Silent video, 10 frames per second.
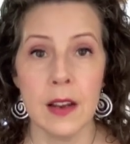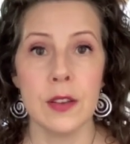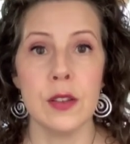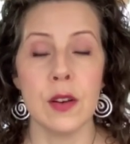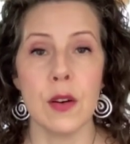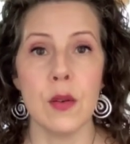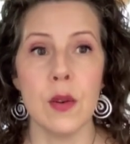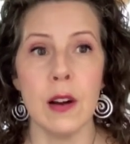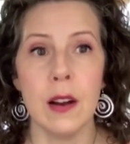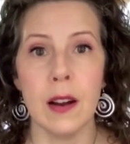So
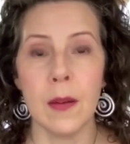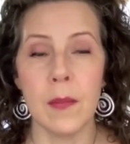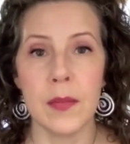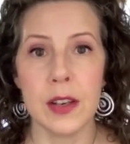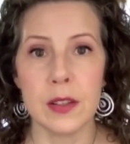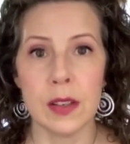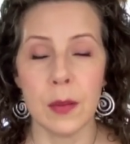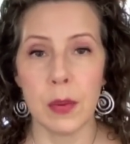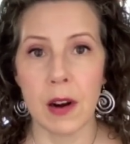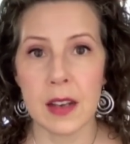there's a
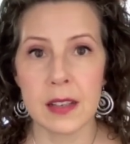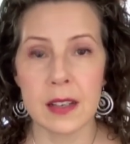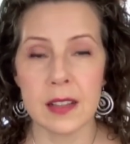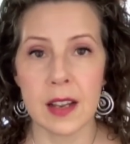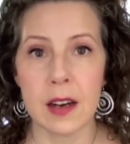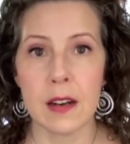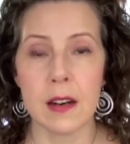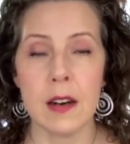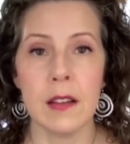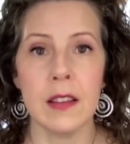process
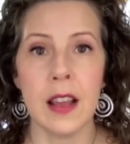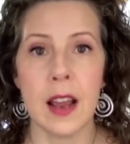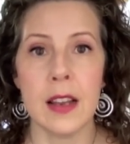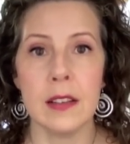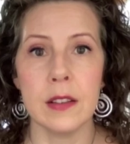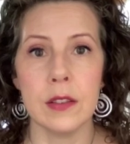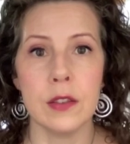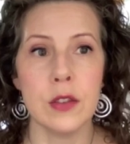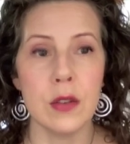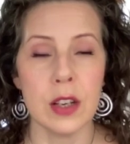there that
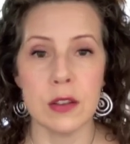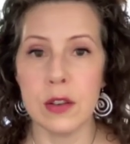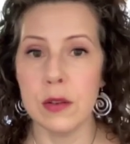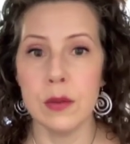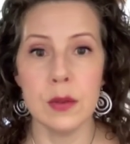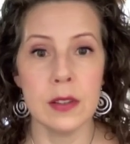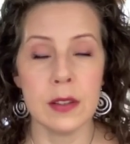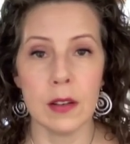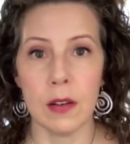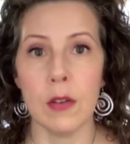you can use
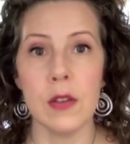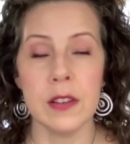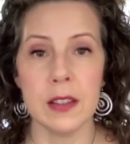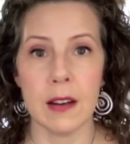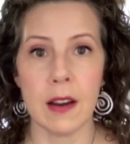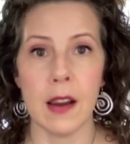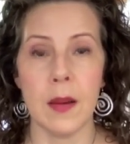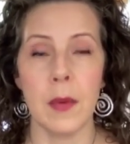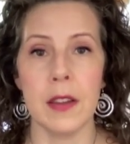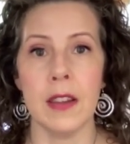all the
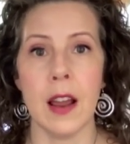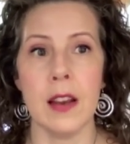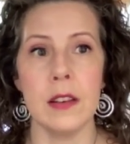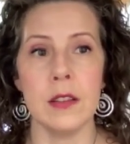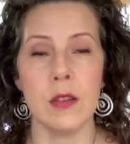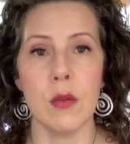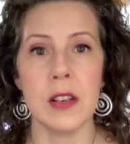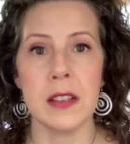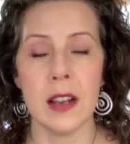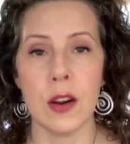time that is
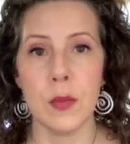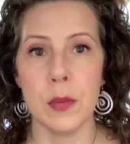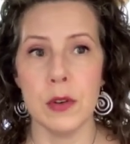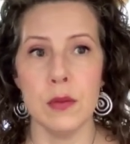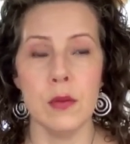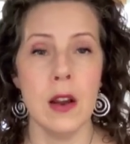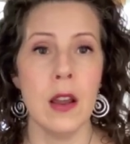going to help you